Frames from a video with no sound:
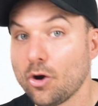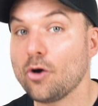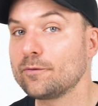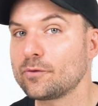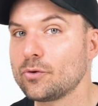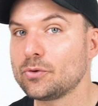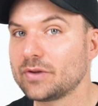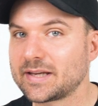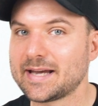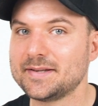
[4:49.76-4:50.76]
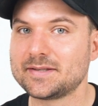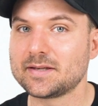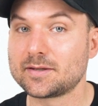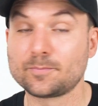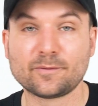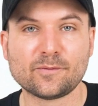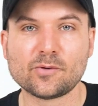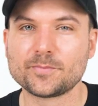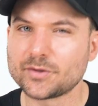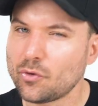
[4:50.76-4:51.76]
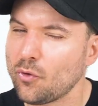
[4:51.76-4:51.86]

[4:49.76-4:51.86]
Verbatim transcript: Overall, the K6 performs